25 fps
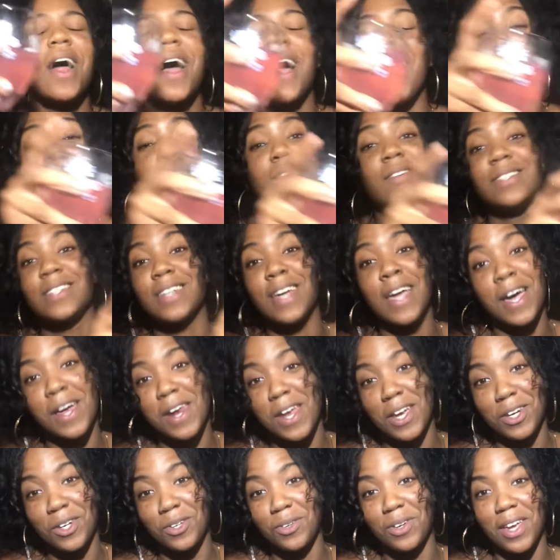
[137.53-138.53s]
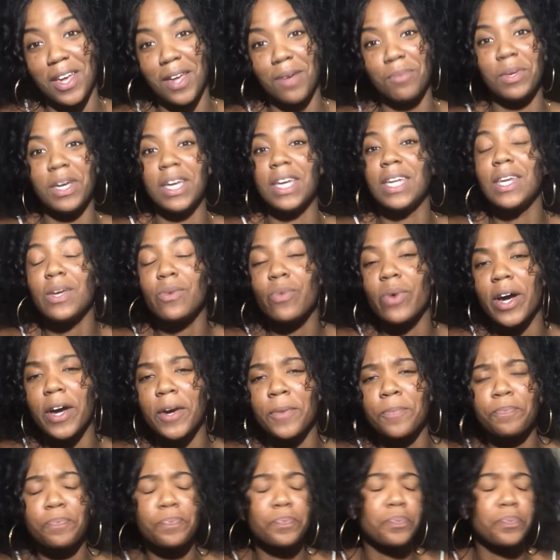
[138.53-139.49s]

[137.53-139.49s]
I don't see how they do that. But anyway,